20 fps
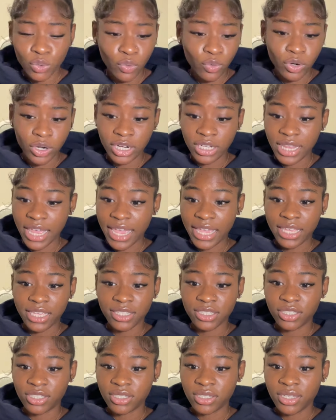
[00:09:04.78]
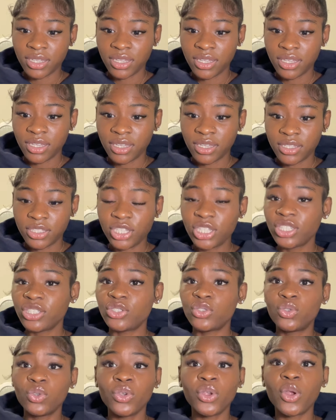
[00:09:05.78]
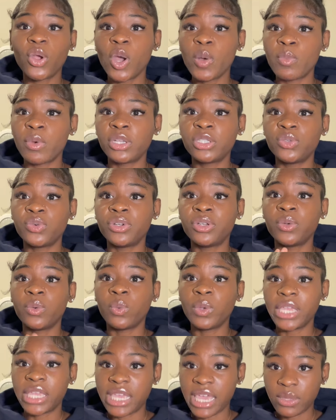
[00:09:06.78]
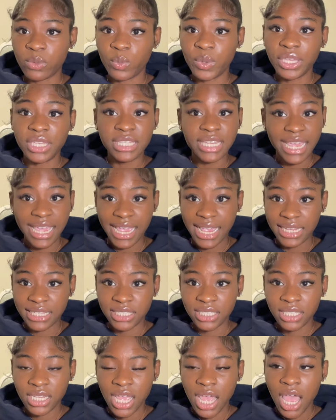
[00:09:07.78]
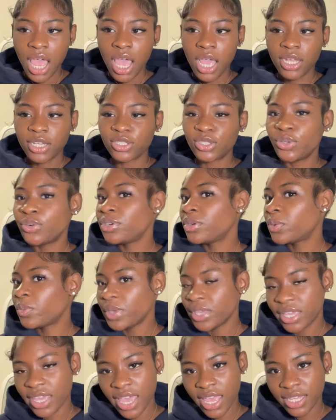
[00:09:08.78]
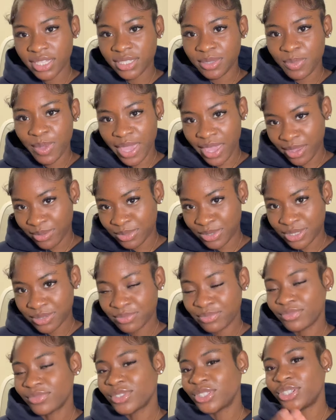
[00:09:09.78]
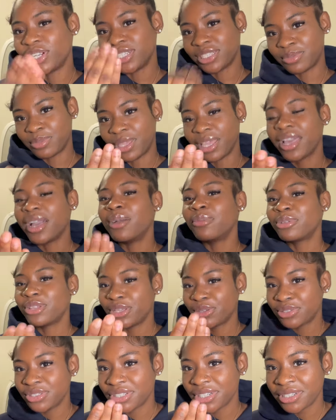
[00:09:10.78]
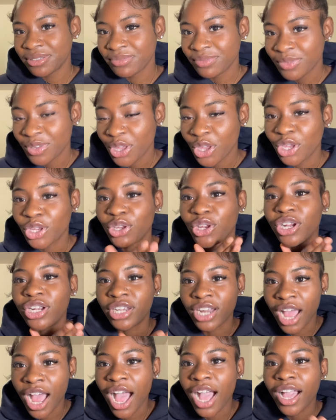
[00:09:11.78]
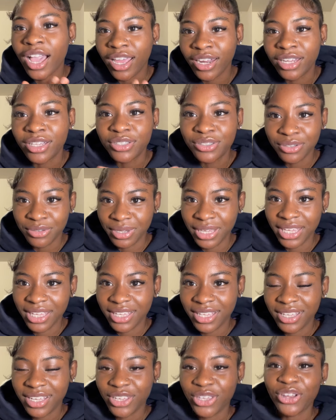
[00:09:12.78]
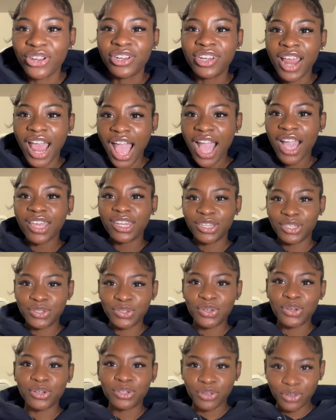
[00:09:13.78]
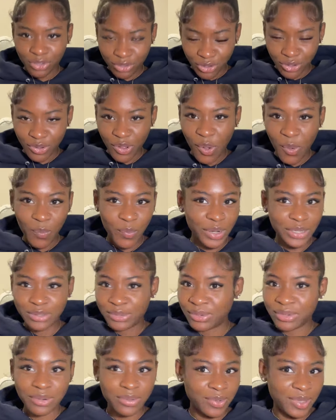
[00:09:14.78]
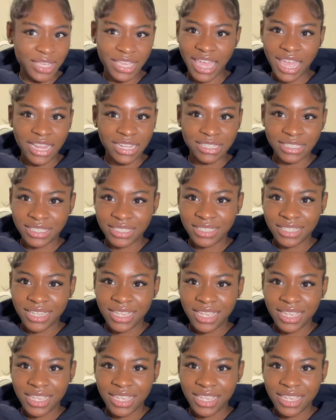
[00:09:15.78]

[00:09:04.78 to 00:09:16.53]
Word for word: or like just do your homework during the week weekdays because during the weekends babes trust me come closer you're not gonna do it you're not gonna do your homework during the weekends.